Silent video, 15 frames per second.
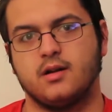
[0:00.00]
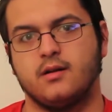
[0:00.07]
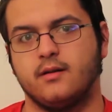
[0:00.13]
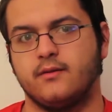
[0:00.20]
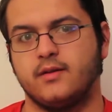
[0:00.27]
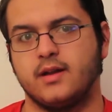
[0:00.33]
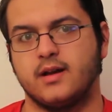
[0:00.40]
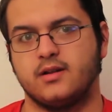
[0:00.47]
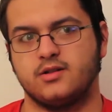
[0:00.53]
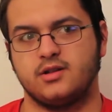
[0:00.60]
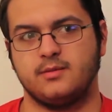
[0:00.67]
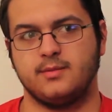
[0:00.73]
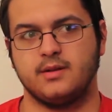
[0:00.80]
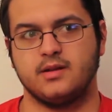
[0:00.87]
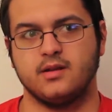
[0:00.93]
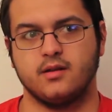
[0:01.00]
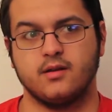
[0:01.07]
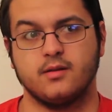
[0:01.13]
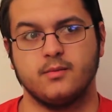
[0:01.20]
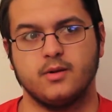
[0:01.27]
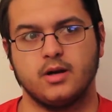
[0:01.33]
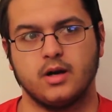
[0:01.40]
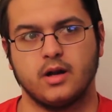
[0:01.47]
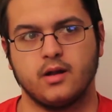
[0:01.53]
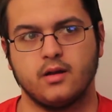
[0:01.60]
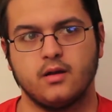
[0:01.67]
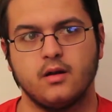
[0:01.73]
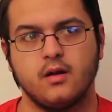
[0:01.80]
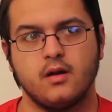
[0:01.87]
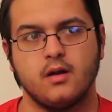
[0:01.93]
of the LGBT community.
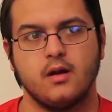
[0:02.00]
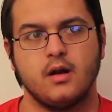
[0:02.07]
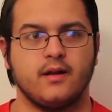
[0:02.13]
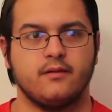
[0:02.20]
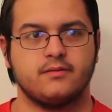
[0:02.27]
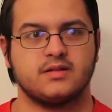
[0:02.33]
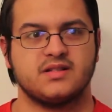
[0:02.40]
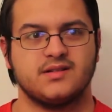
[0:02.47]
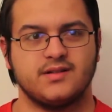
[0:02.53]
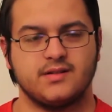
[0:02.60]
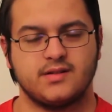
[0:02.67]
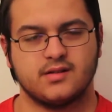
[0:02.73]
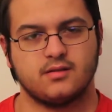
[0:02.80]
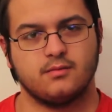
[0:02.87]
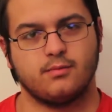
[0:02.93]
It wasn't until